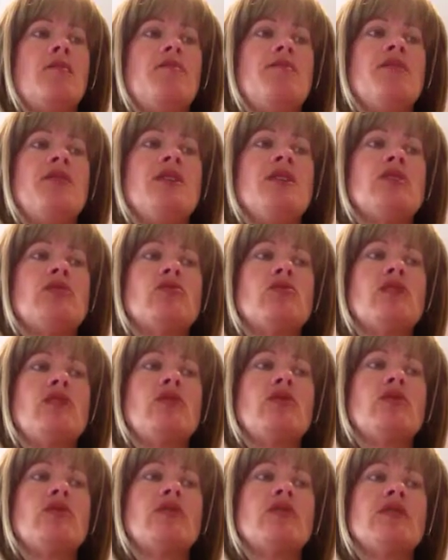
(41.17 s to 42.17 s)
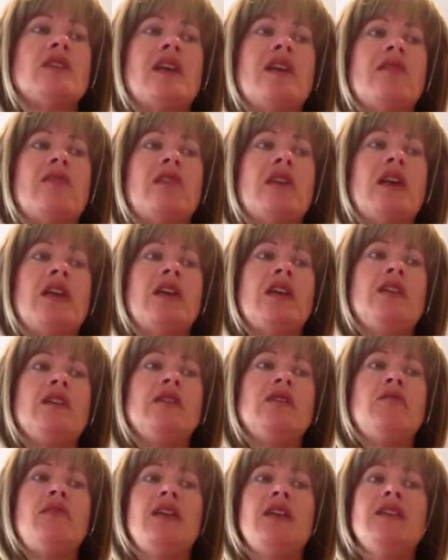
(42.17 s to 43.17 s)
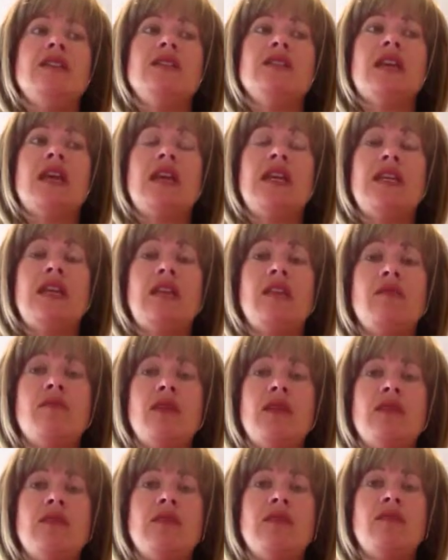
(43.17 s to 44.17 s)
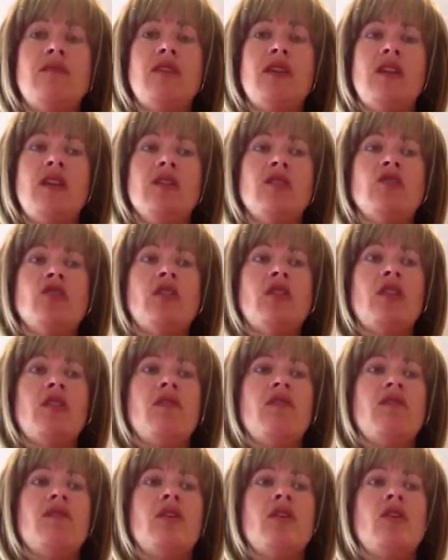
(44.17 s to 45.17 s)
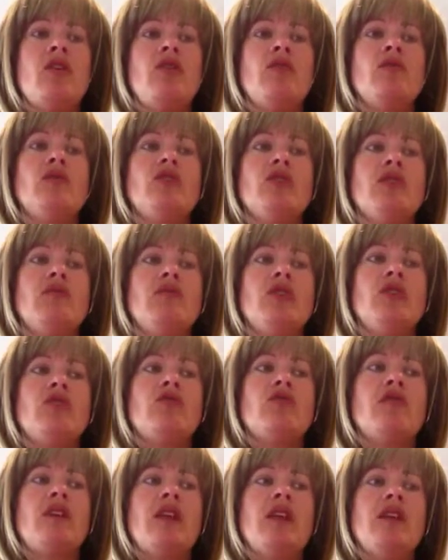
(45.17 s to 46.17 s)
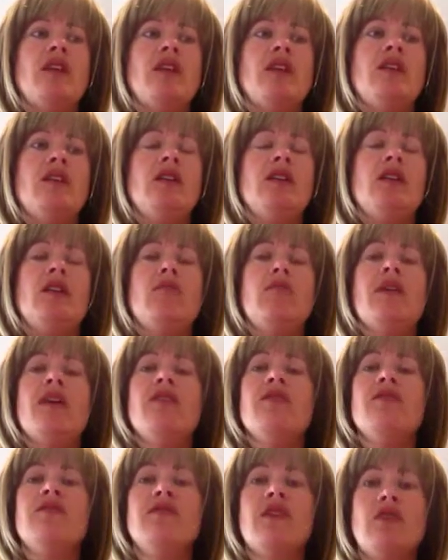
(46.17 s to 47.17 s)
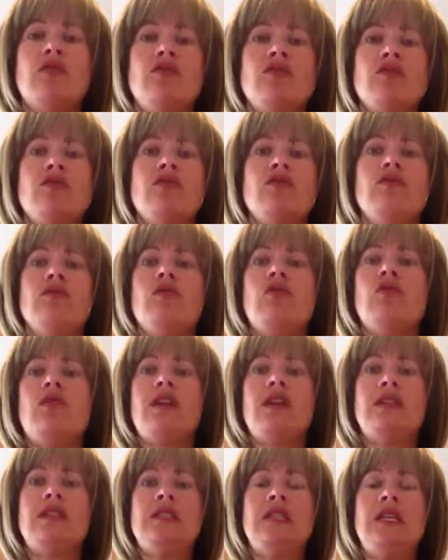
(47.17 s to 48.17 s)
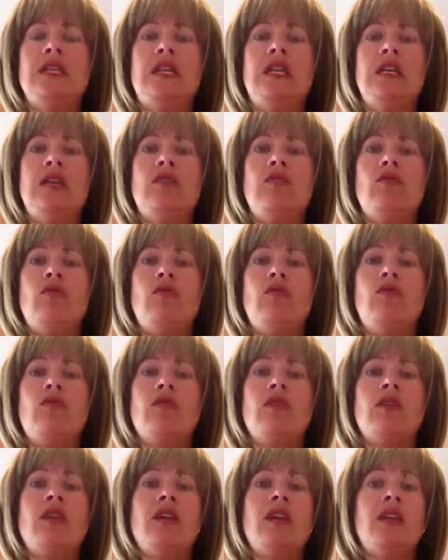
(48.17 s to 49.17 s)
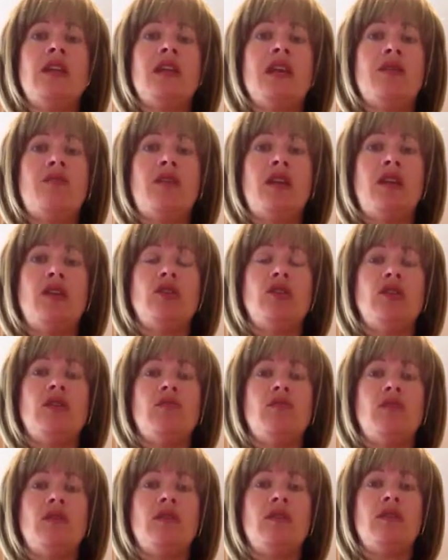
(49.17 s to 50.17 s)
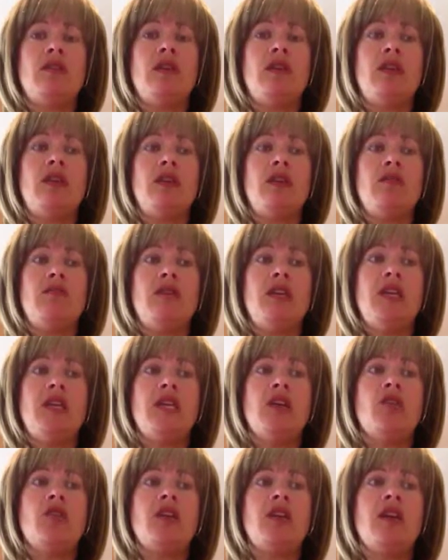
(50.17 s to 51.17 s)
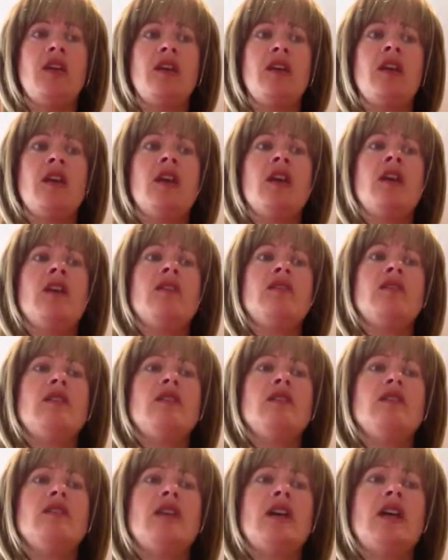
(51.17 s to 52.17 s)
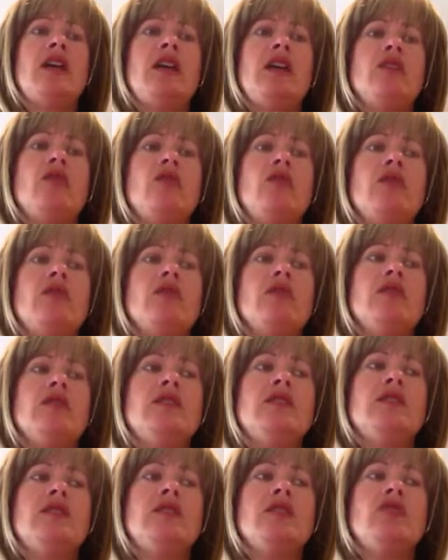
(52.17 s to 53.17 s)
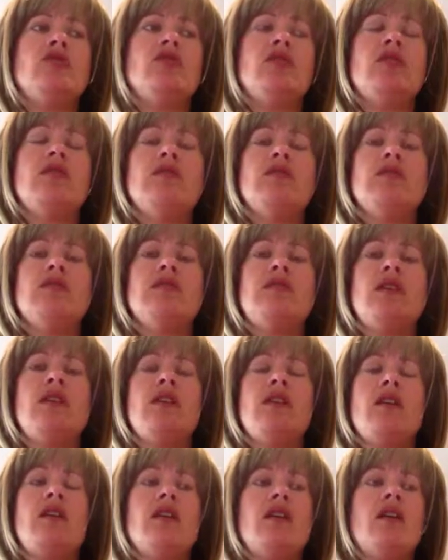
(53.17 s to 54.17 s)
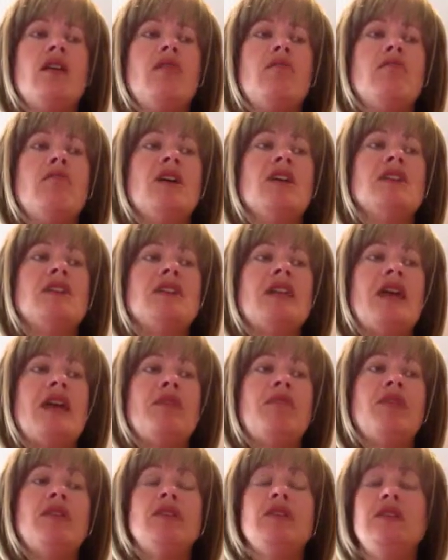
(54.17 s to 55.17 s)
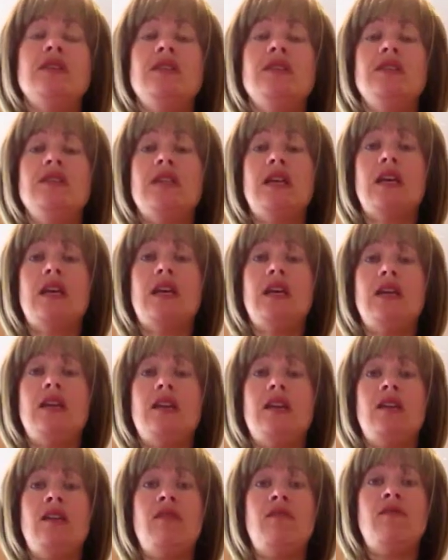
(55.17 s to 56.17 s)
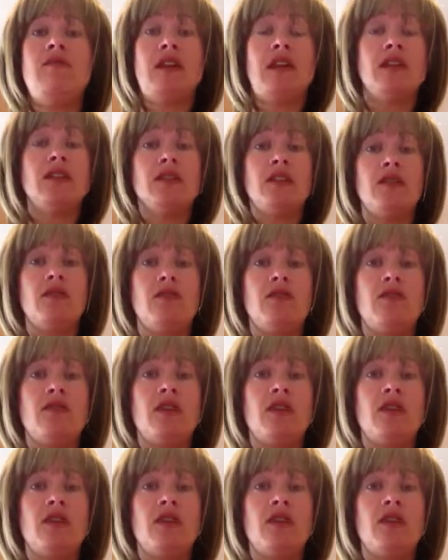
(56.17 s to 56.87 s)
This resource outlines main design elements of an initiative, which can be created by the funder, the grantee, or in combination with an intermediary. These 9 critical decisions must happen to design an effective